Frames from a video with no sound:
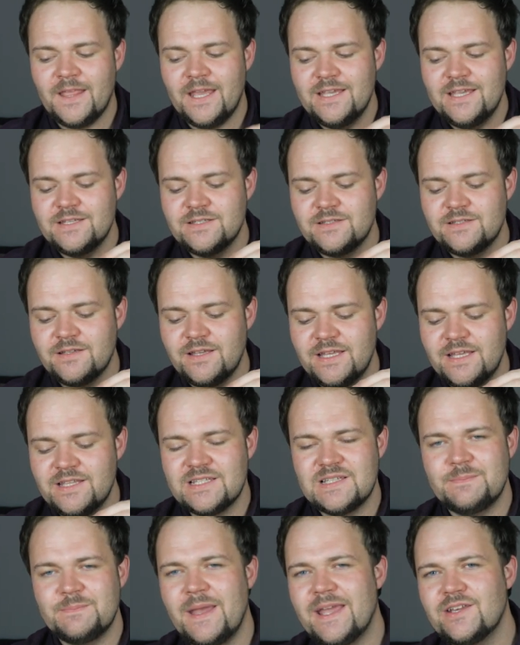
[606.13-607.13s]
is
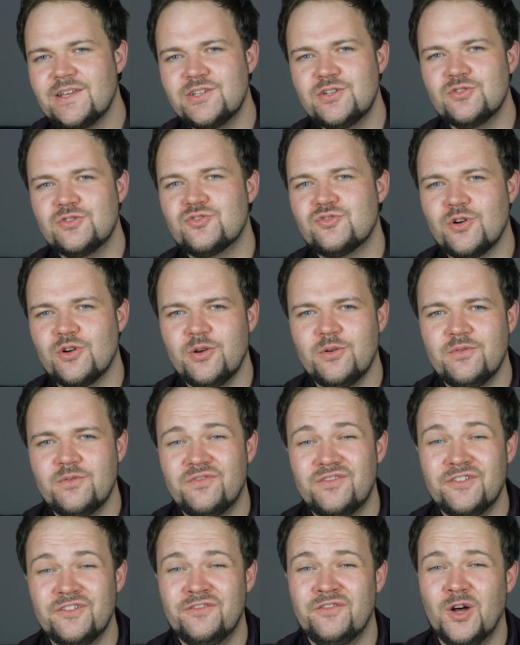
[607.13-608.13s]
inspect your drone
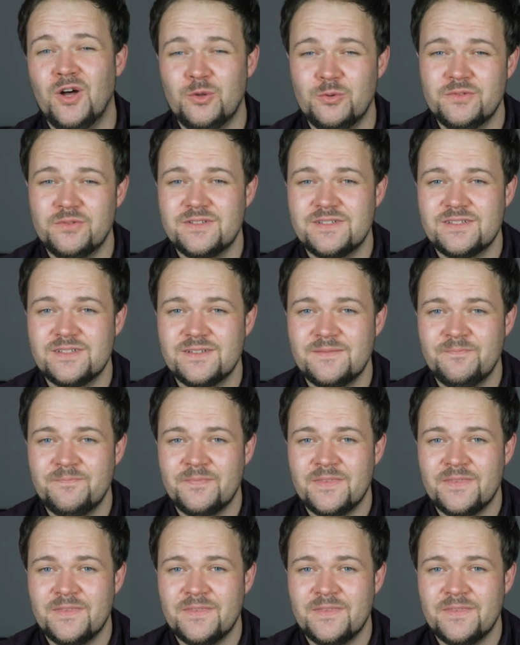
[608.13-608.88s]
for faults.